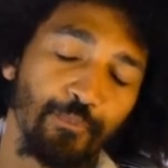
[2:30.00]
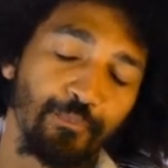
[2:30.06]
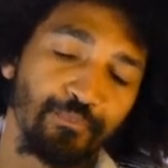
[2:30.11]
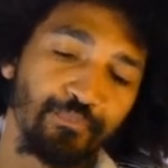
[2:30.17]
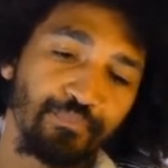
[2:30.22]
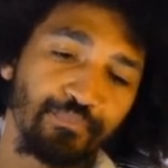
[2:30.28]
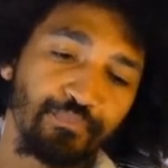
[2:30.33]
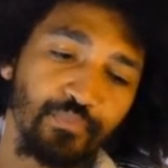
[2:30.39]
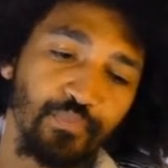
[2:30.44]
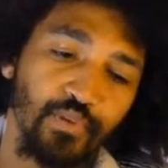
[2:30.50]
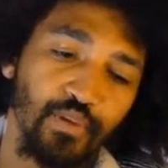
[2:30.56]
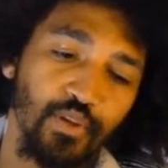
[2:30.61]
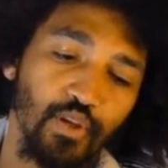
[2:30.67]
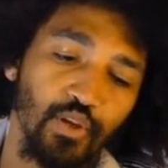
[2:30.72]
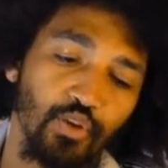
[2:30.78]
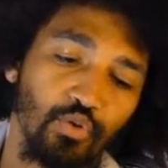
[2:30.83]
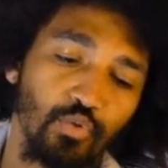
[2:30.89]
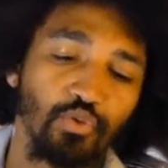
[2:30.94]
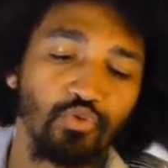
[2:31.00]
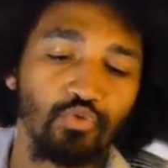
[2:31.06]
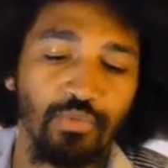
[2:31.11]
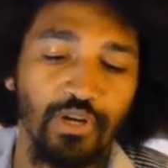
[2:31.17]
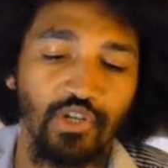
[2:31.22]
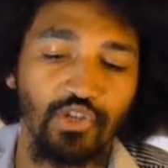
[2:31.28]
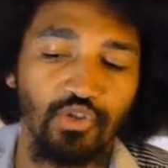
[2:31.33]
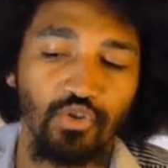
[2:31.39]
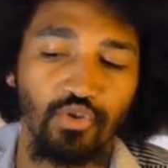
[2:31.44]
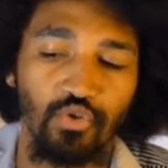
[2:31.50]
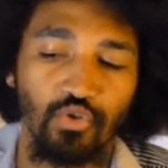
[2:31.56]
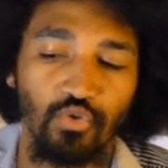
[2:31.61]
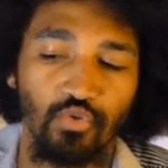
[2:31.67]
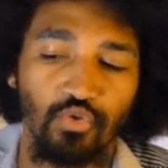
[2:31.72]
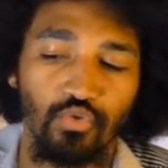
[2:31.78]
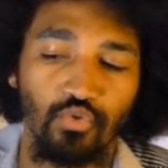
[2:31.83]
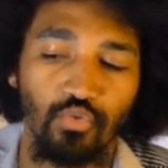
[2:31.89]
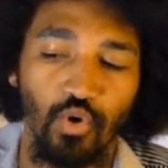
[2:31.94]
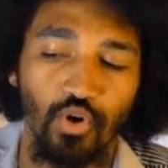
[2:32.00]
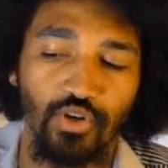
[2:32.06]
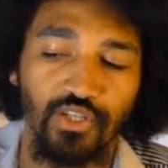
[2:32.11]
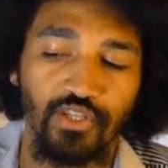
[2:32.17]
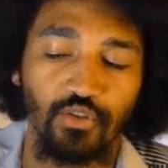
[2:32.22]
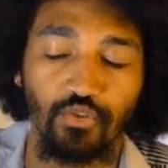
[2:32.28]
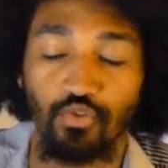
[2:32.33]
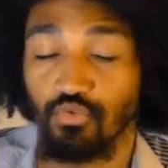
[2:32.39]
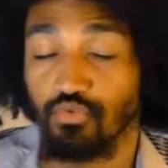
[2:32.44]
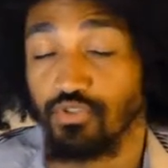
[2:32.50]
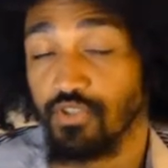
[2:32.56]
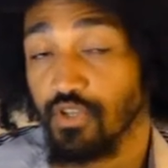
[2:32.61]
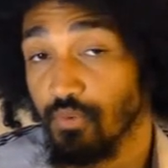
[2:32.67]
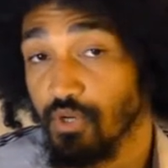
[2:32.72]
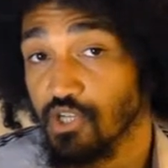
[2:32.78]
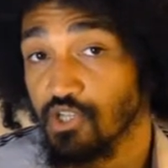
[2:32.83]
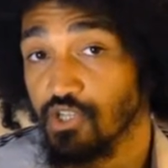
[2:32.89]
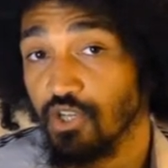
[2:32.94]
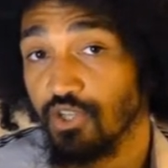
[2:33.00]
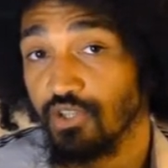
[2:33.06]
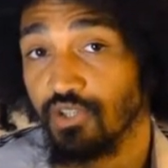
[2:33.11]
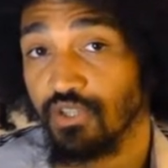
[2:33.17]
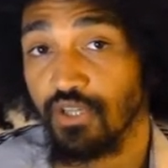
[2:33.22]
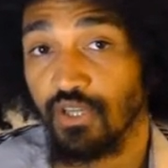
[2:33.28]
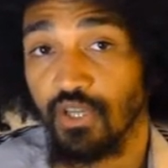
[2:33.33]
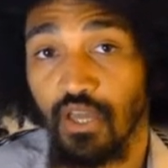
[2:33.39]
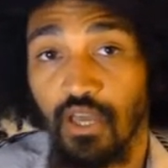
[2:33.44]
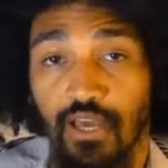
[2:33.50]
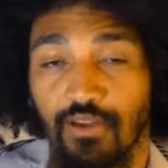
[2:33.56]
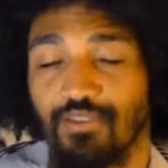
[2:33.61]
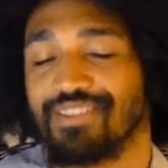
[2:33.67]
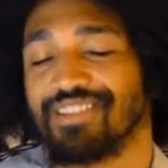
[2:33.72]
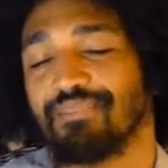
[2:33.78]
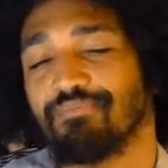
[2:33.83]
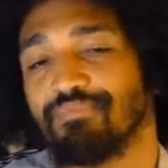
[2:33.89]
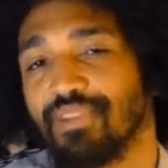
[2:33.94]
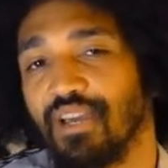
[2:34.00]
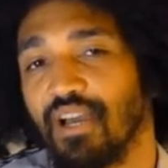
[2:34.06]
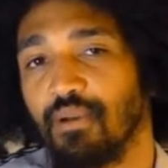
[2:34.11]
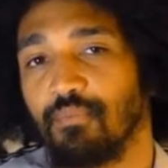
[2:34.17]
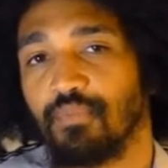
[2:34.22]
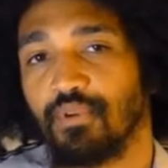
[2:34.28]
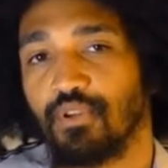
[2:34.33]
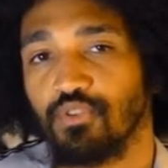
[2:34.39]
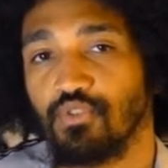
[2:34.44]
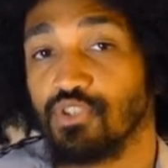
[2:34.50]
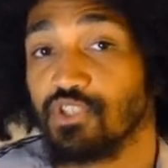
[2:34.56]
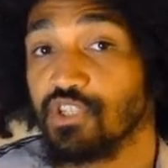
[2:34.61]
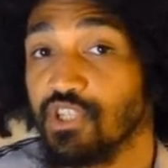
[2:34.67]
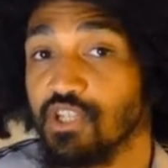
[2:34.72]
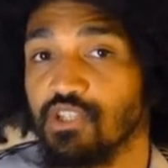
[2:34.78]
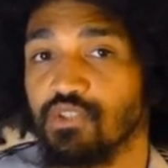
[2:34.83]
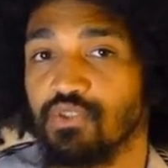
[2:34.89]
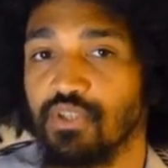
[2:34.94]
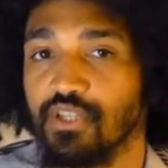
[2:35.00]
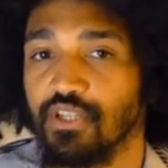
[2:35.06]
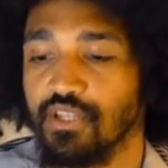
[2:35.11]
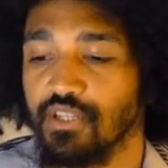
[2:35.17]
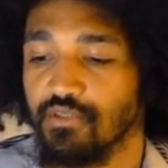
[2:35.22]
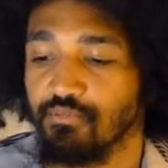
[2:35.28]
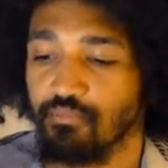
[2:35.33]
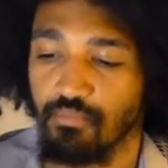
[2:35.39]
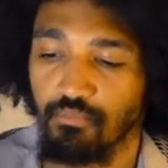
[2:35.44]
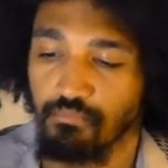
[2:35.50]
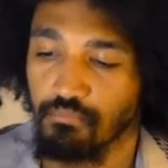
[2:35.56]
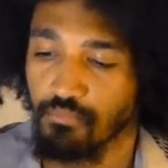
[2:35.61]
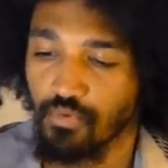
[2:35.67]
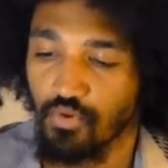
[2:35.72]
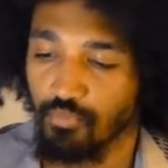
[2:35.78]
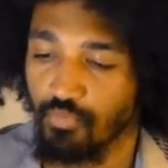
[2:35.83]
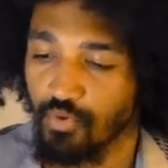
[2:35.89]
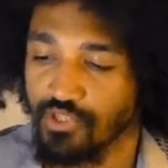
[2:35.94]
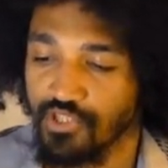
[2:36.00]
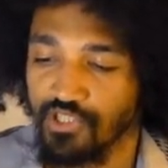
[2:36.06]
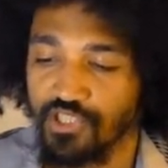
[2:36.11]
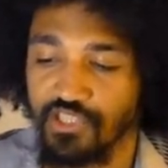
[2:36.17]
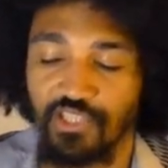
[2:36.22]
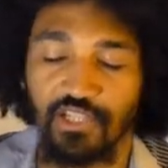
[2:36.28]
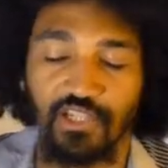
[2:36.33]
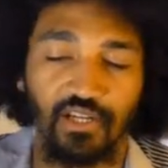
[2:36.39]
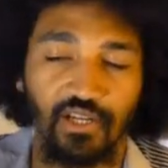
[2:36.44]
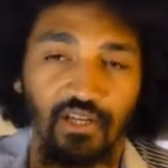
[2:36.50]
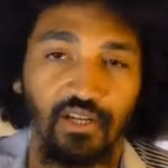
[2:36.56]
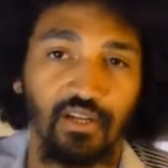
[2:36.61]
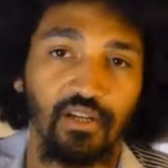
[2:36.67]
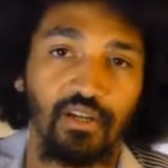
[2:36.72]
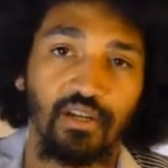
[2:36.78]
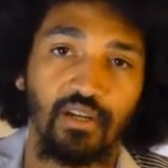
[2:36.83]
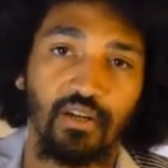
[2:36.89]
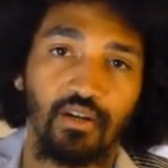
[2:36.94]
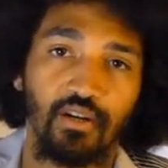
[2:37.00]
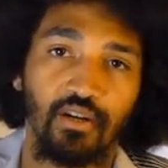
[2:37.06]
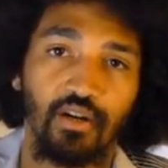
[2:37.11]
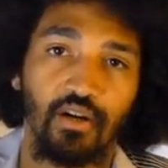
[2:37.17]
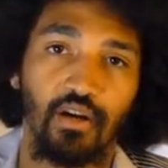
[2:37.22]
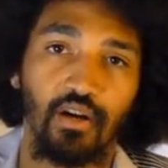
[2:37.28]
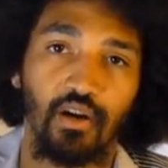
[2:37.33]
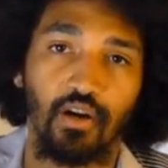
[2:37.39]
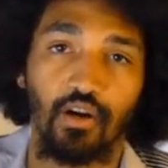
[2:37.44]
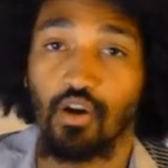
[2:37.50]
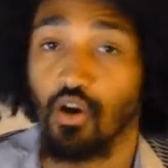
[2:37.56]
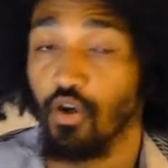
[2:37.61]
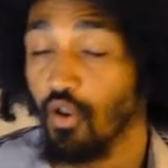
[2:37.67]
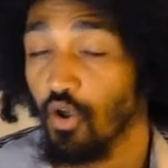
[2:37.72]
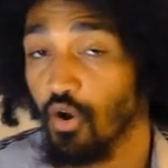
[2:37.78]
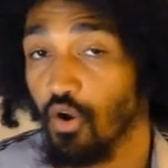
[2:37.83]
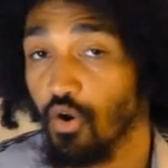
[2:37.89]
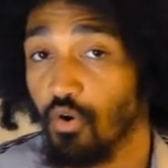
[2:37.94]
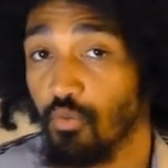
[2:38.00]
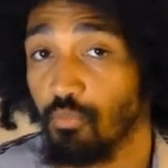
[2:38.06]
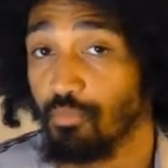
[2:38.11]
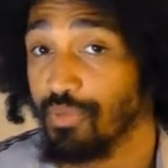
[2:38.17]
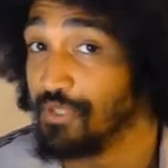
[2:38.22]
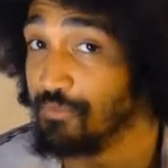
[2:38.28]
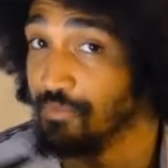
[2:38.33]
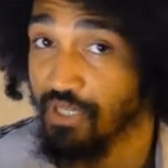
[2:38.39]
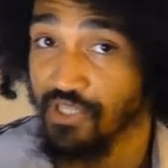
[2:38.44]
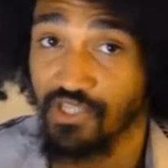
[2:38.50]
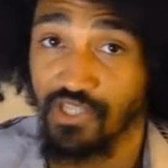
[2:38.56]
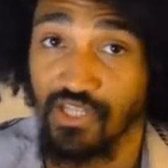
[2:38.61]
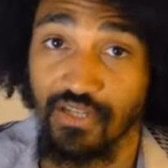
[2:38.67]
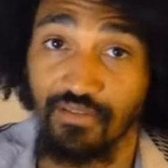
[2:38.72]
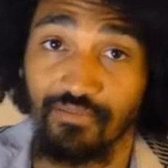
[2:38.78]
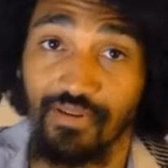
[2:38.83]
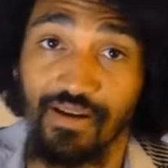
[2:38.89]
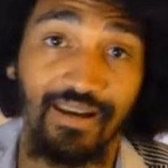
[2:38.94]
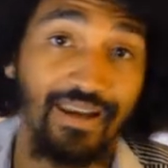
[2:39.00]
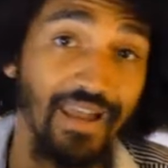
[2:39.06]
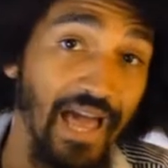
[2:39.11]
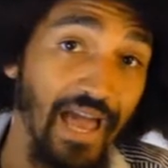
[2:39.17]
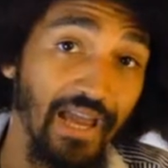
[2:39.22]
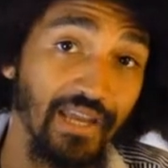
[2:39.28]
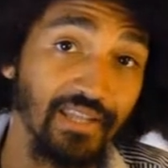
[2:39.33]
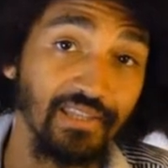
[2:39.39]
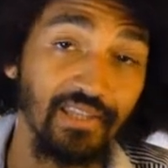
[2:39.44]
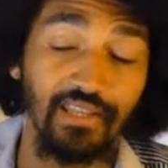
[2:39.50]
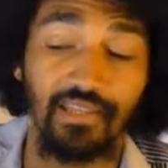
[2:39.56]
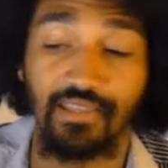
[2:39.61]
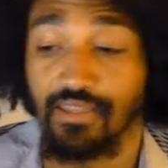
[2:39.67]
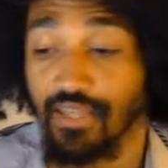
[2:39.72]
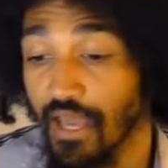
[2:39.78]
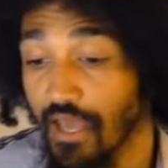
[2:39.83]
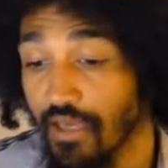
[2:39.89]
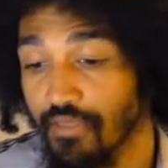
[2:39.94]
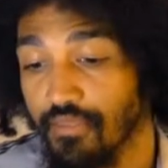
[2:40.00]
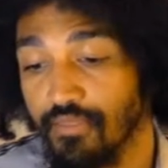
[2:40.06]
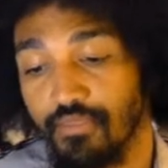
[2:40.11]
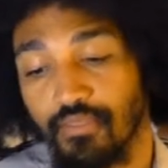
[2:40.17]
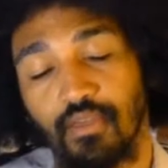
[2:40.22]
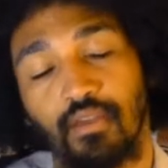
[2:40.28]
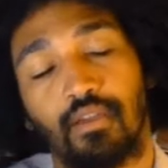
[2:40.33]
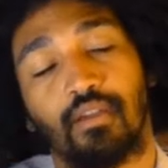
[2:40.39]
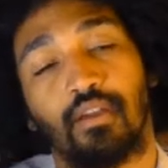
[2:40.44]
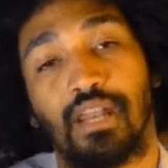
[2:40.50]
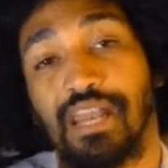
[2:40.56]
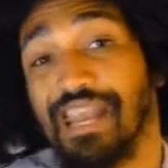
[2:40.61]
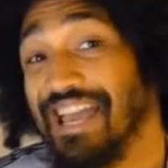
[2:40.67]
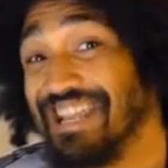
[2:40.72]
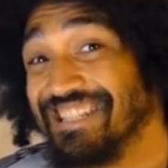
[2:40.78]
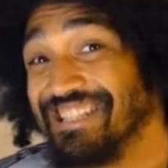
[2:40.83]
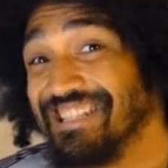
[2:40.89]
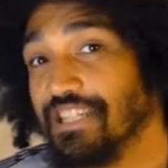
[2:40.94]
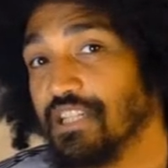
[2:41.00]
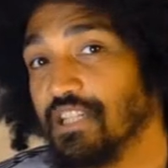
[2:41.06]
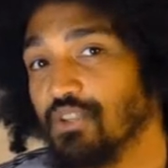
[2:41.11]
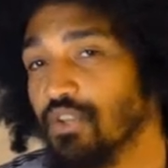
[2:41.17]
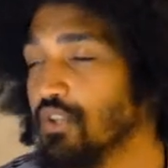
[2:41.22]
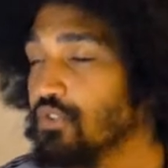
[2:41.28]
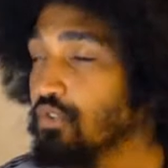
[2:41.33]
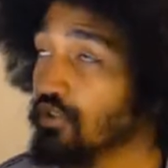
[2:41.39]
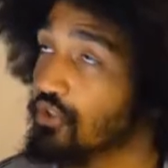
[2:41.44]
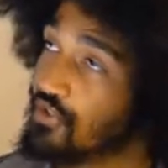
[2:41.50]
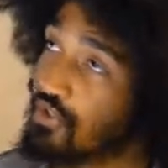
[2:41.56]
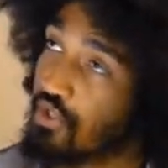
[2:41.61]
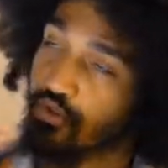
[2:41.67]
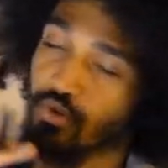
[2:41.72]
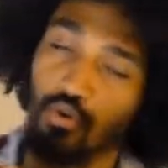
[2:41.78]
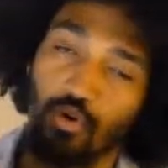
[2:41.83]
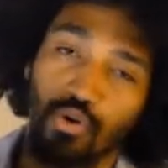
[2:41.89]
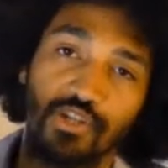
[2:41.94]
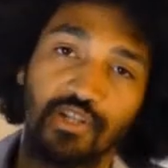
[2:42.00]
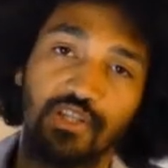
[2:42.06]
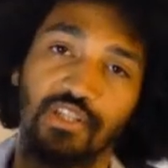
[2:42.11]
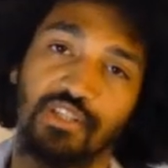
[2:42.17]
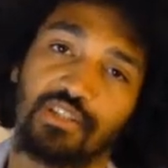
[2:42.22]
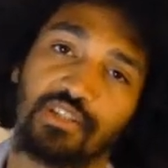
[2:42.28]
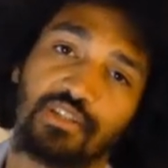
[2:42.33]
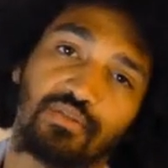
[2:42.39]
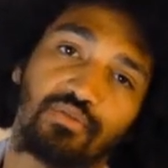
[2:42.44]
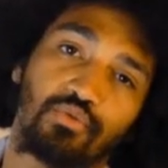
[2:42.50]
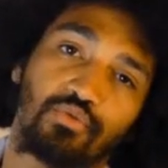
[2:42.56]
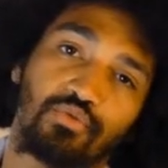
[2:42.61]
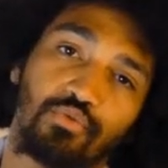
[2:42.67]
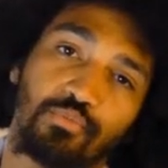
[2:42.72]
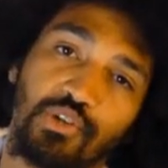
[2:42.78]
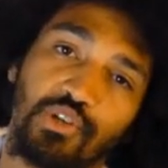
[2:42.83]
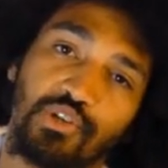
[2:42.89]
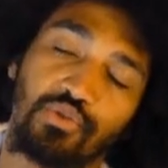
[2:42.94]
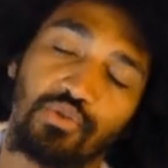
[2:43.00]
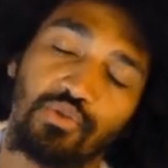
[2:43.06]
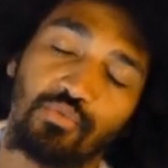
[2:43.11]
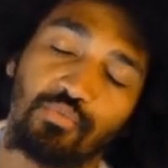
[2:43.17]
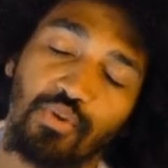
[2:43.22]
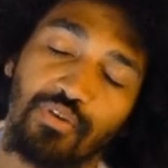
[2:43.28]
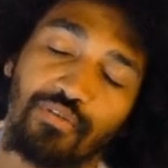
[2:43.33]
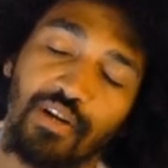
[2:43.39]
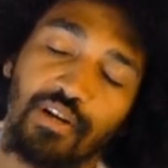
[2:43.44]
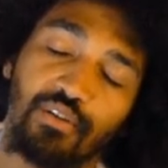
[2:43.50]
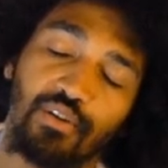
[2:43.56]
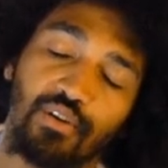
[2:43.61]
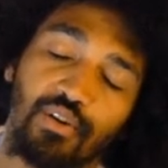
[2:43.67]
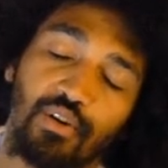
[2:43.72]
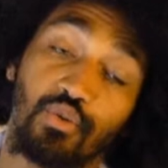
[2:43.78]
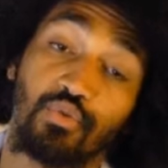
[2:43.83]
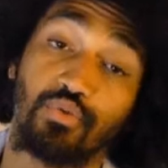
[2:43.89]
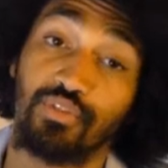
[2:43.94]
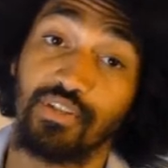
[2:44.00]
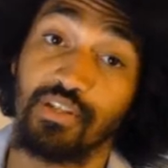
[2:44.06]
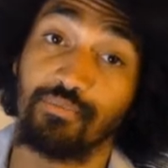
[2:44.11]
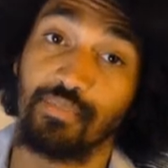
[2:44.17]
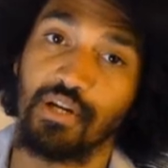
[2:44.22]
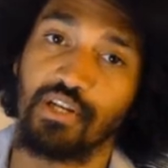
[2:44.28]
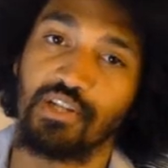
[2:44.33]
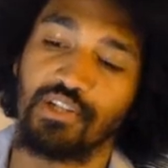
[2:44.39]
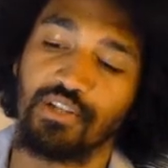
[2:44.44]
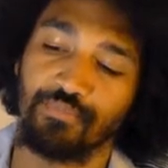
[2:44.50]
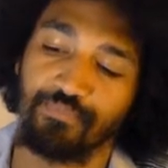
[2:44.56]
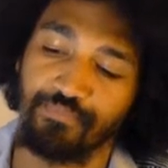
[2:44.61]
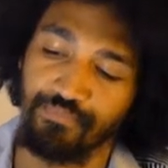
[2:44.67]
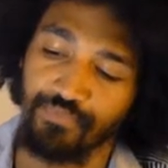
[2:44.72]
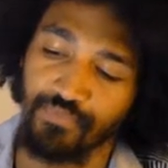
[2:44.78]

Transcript: um, you want to make sure you, your work is on a good direction. At the same time, the skills you need is compositing, uh, color, perspective, light, depth, lighting. You need to understand all this to, to be sure you provide a, a good image.